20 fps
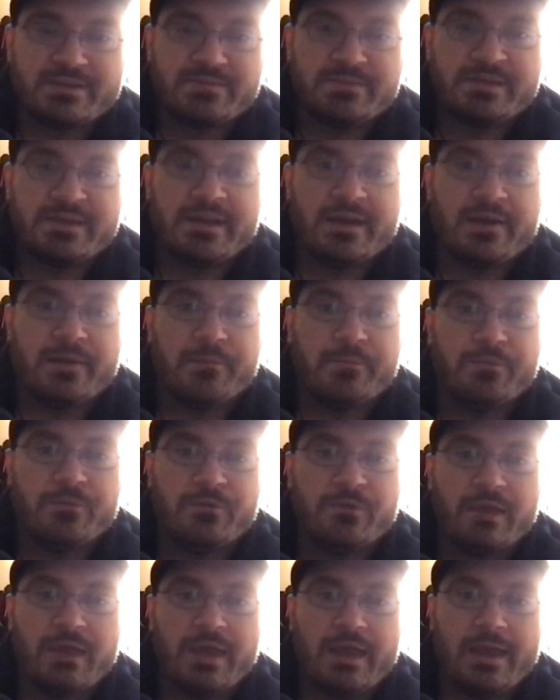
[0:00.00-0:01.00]

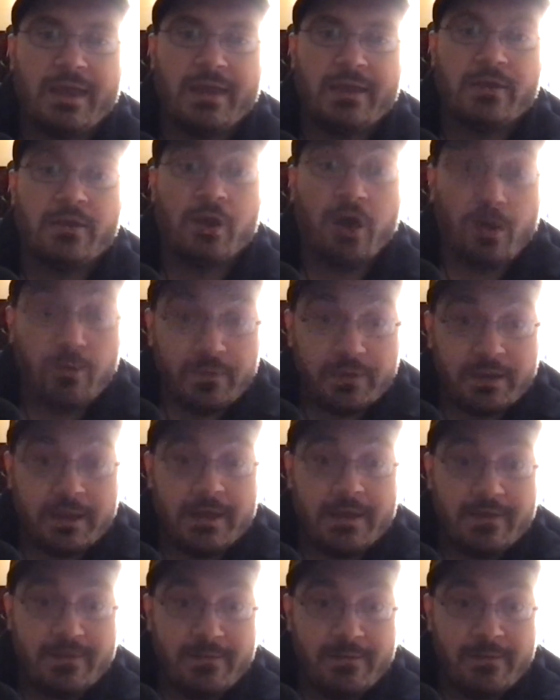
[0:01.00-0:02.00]
becomes a
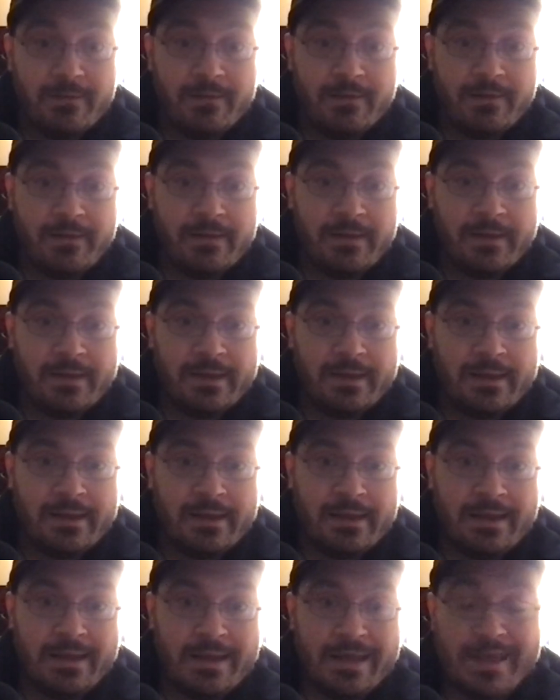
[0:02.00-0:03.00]
colony
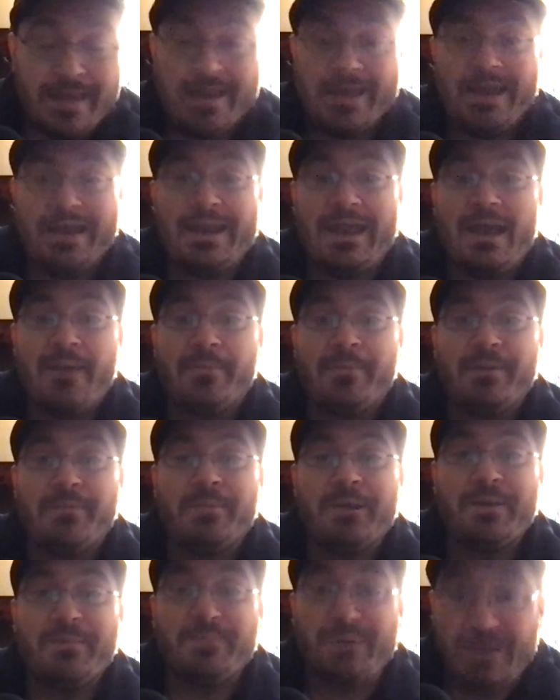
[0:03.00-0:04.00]
inhabited
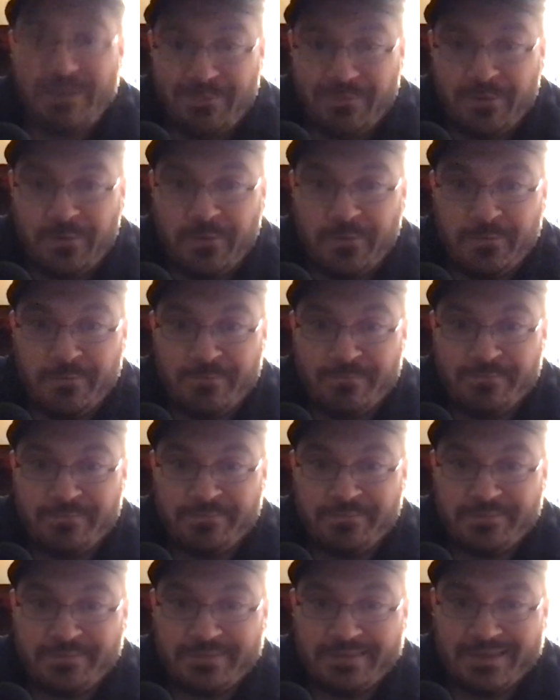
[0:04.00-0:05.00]
by people.
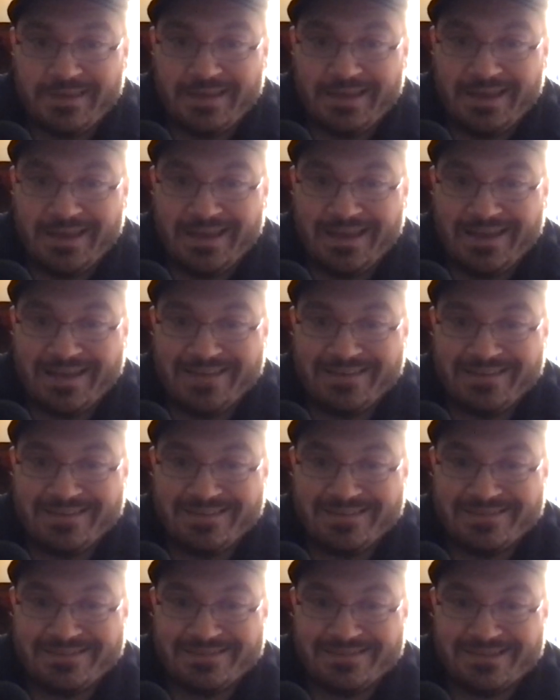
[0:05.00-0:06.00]

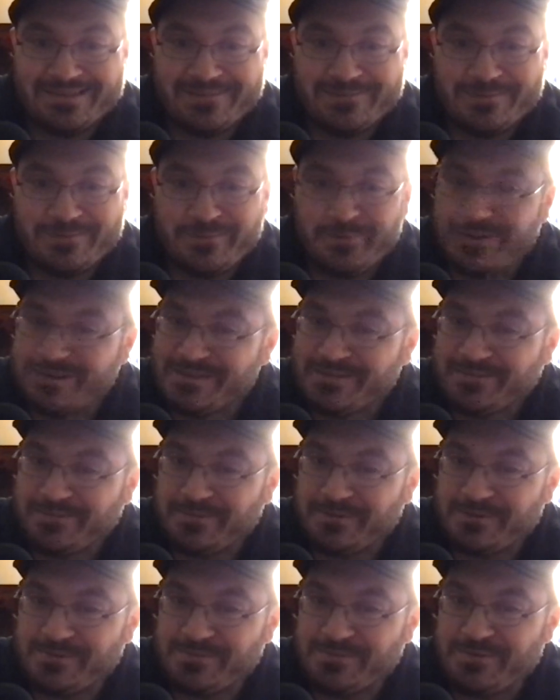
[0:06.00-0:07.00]
And if you watch the
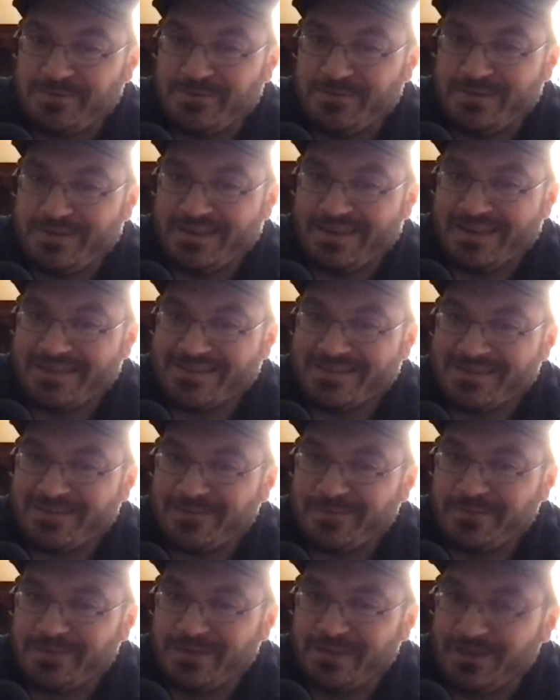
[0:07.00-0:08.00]
first movie, that's not
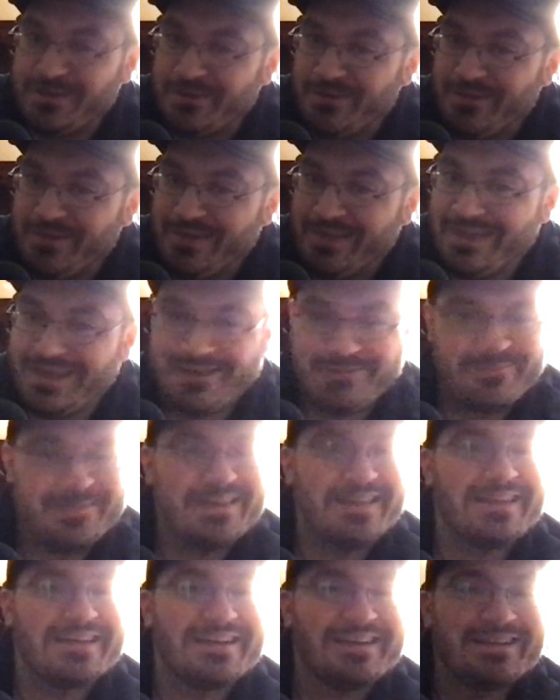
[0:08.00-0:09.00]
really a good thing
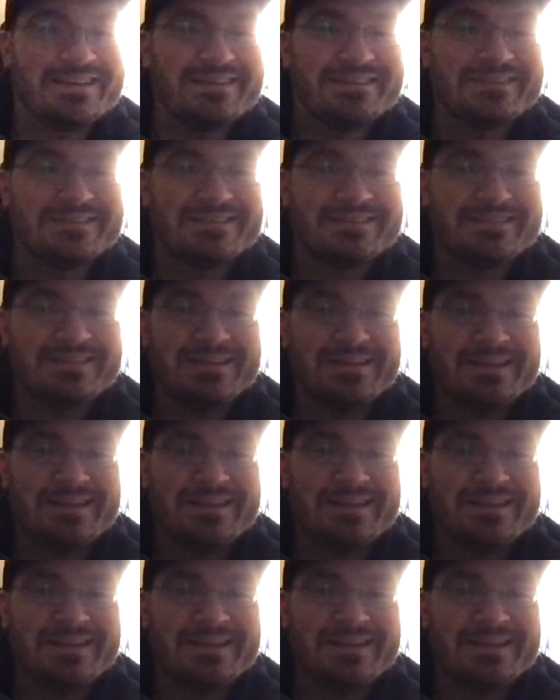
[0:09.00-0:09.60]
because